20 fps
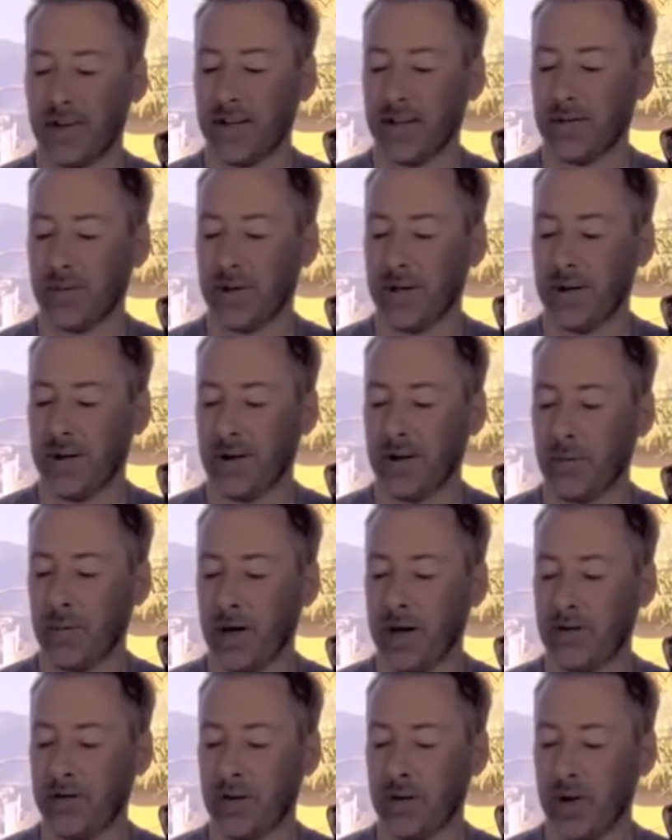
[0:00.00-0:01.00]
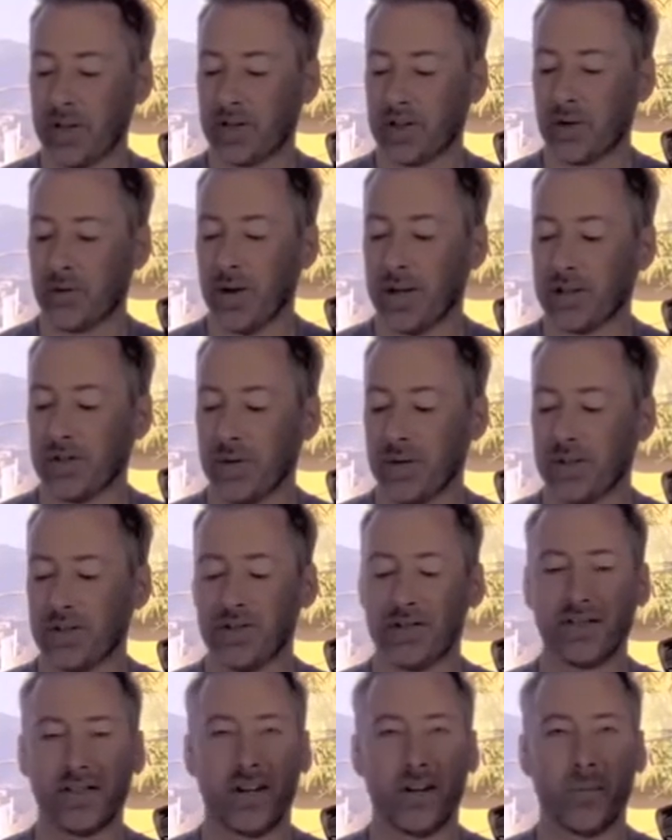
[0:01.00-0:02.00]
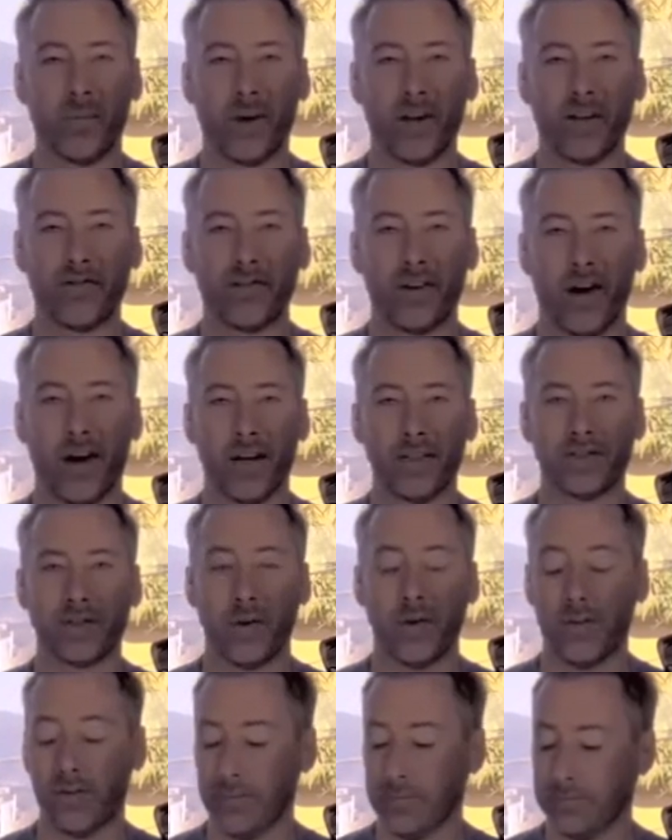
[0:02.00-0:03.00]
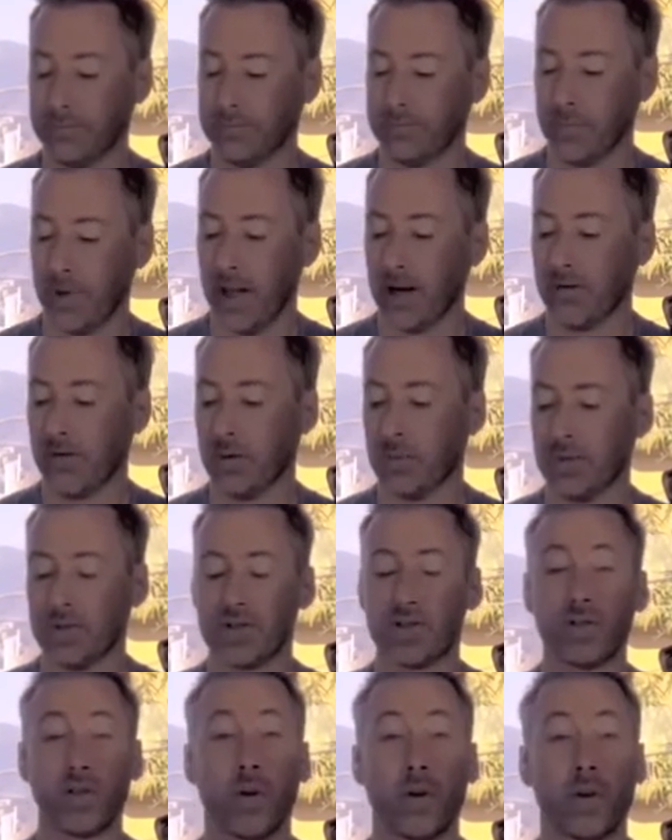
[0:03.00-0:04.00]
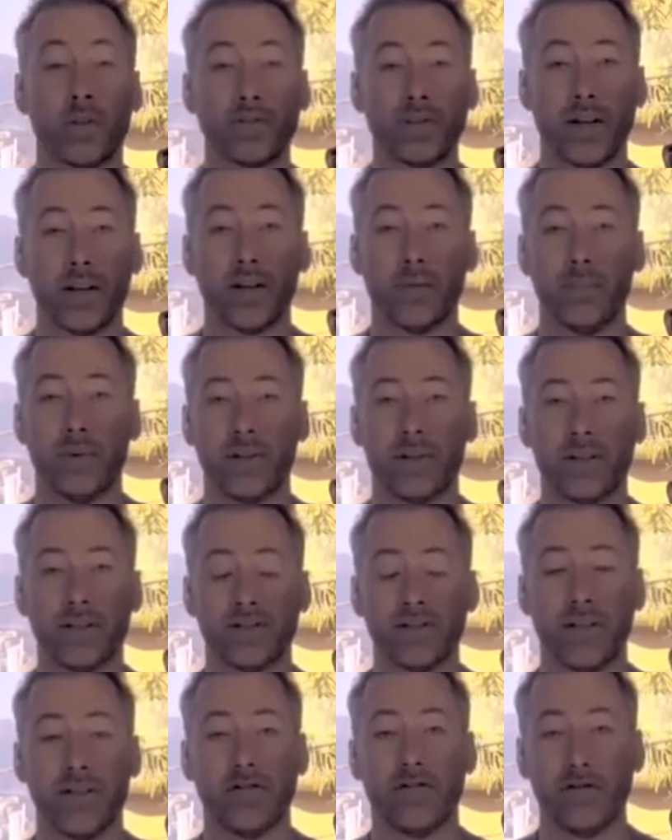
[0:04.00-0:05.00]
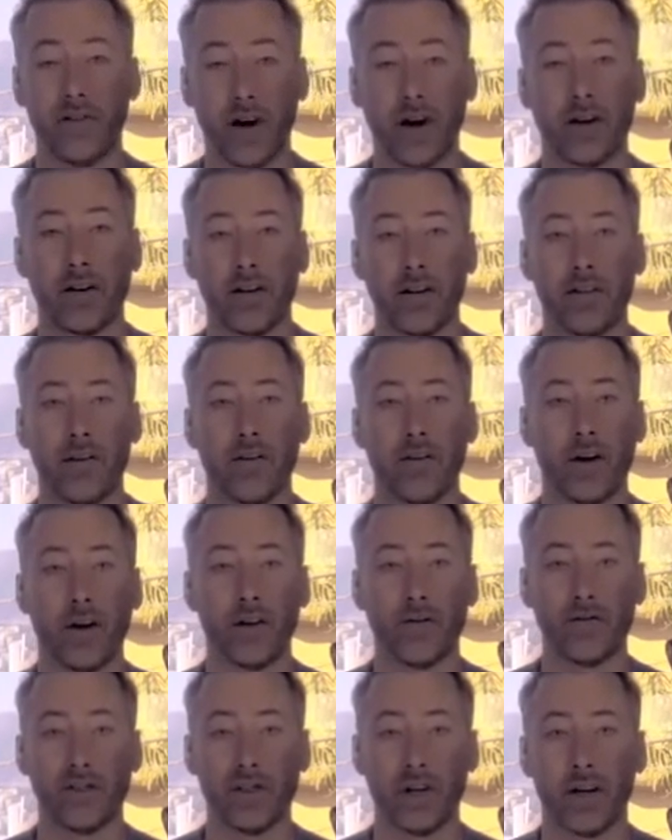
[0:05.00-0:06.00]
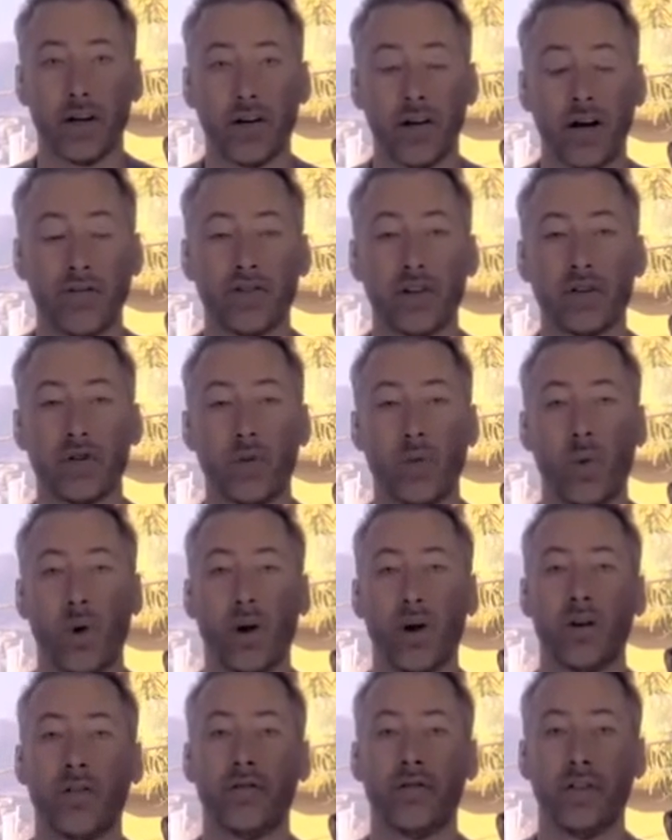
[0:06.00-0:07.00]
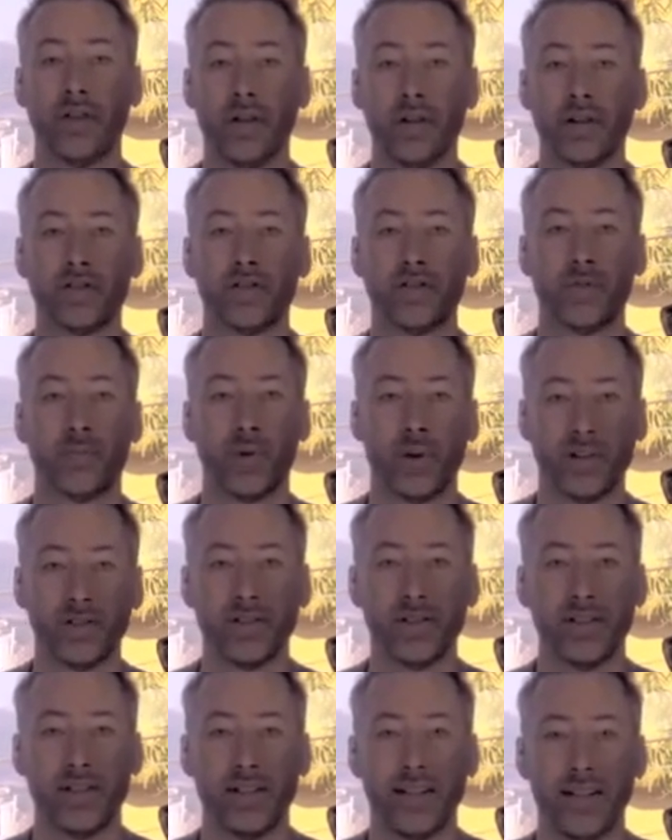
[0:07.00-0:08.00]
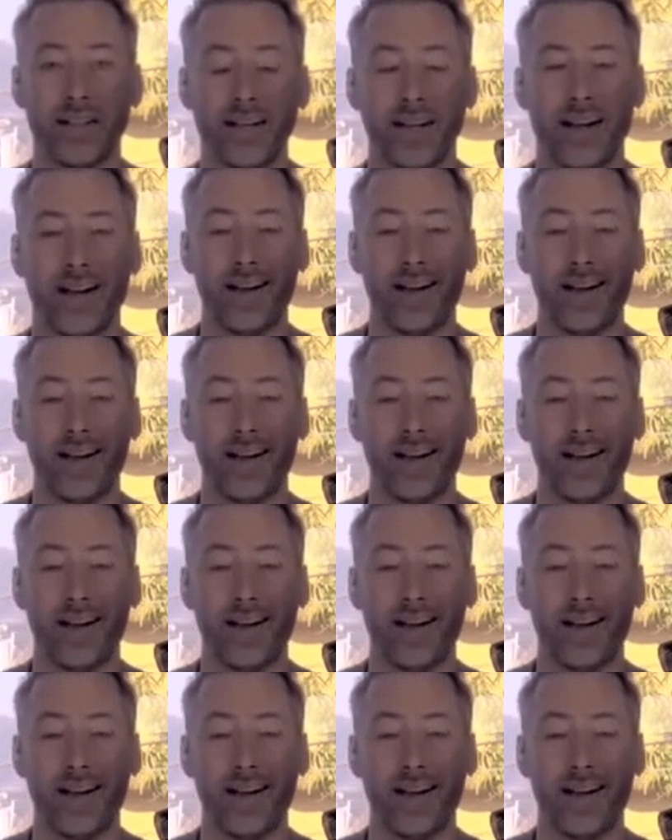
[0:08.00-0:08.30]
it's funny whenever you watch a graduation ceremony for high school, everyone's so excited because they're out of jail after 12 years of prison.